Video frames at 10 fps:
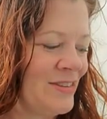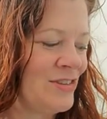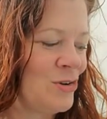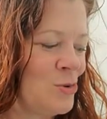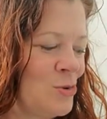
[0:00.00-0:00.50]

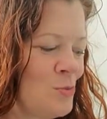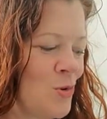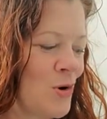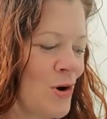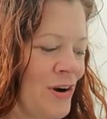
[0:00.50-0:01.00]
Do
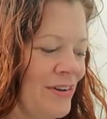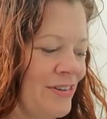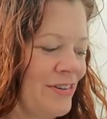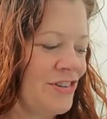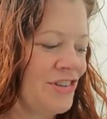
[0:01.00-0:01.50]
more,
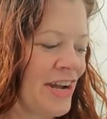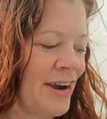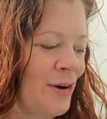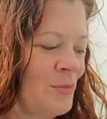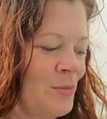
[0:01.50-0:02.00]

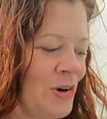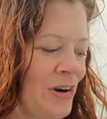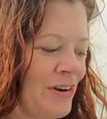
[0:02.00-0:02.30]
share more.